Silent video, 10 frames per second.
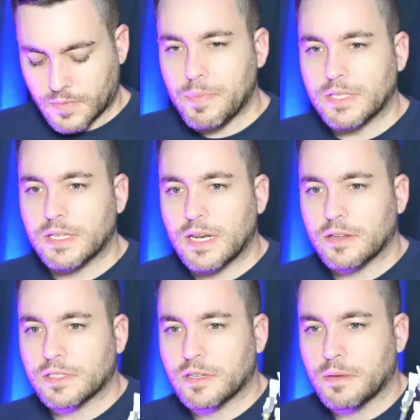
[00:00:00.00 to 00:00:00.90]
busted
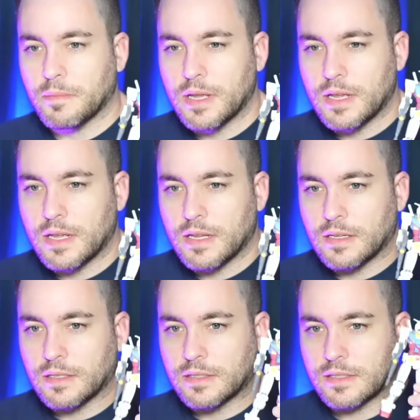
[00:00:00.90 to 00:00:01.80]
out some
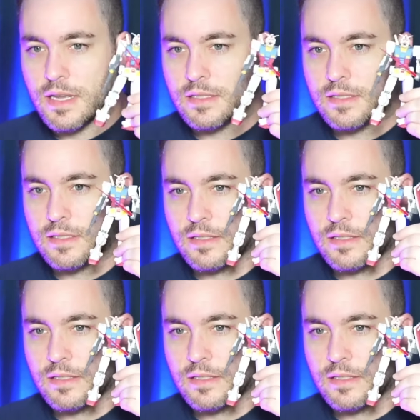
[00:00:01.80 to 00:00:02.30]
sets.